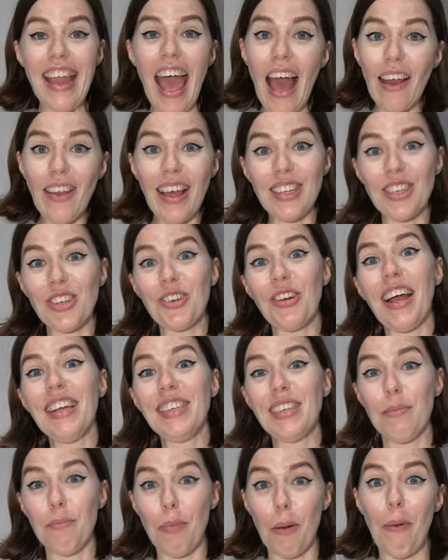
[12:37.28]
Now let's try
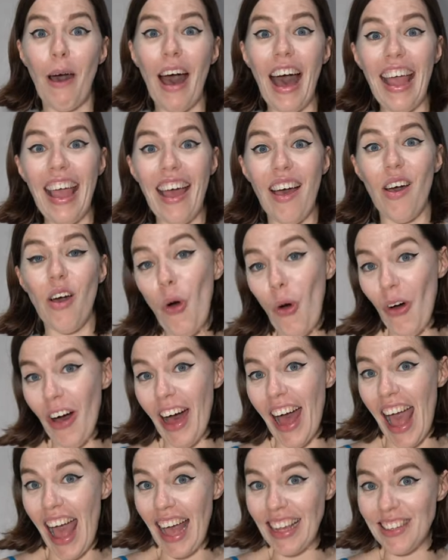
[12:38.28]
some papaya, or
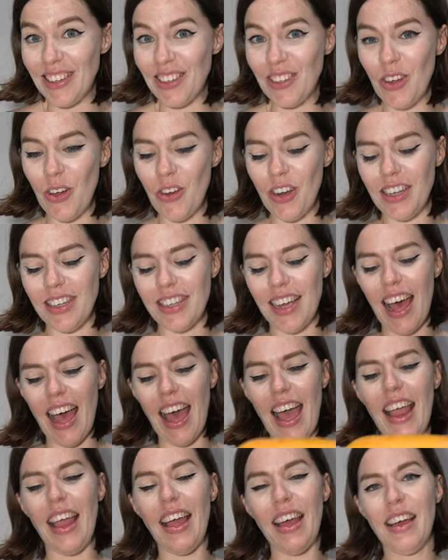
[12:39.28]
as it's known in
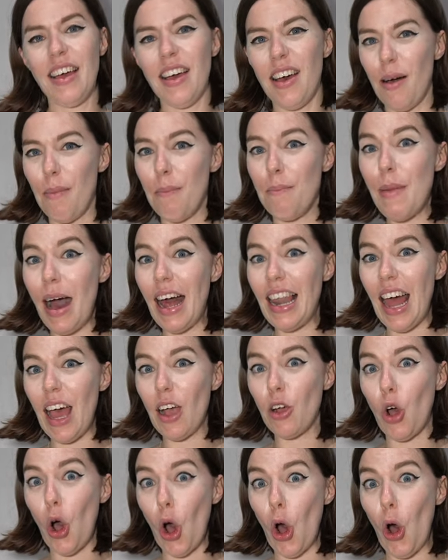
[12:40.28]
Thai,
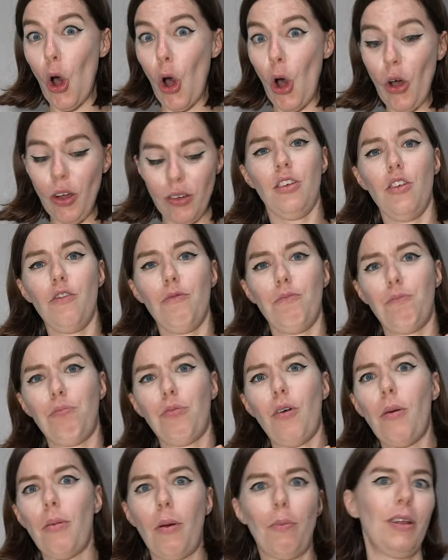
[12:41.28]
malakor. You've
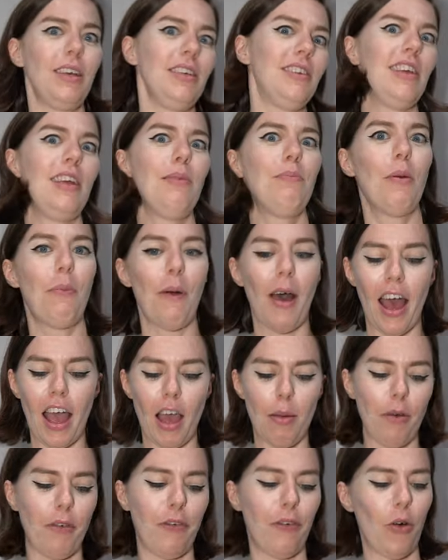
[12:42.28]
probably seen papaya
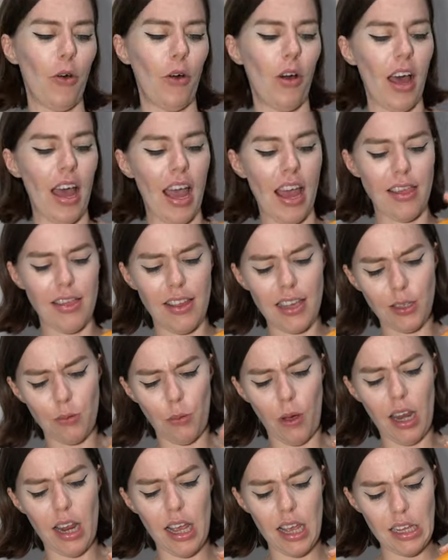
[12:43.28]
before, and this
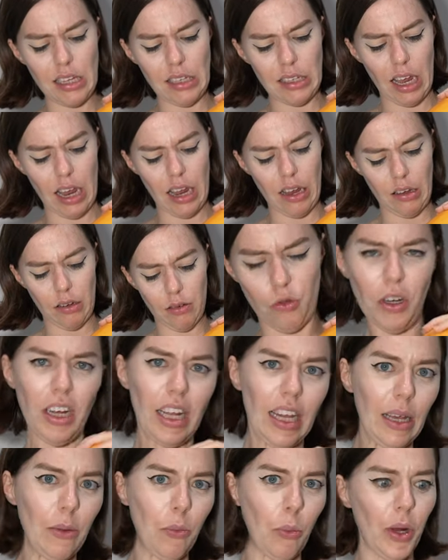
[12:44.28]
one is like
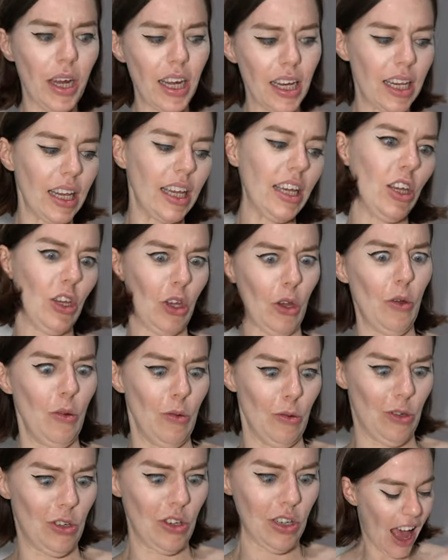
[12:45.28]
really weirdly
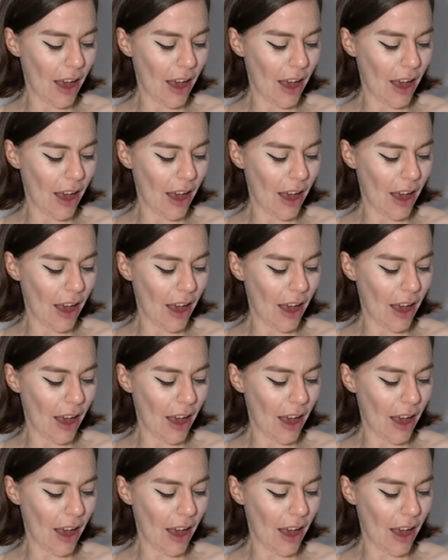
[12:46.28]
huge.